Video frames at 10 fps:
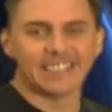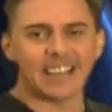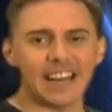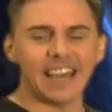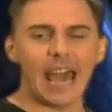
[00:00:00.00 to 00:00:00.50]

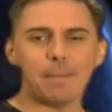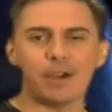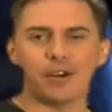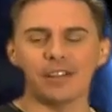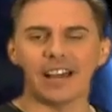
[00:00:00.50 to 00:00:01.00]
Sunny,
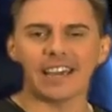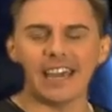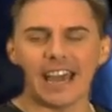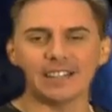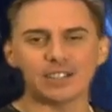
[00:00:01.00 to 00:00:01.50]
happy go
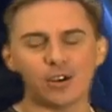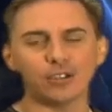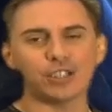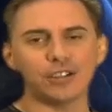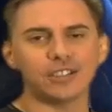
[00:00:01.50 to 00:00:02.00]
lucky, and
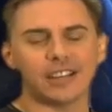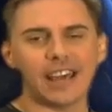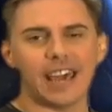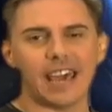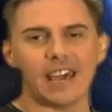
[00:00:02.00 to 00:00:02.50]
social
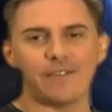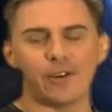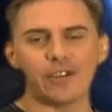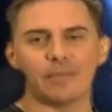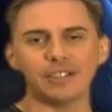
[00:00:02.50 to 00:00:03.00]
today
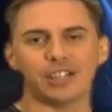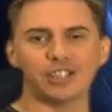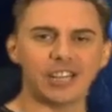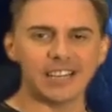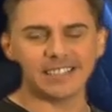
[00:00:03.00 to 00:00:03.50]
for the
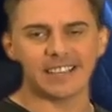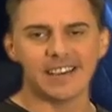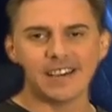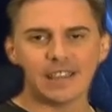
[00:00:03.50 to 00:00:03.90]
magicians.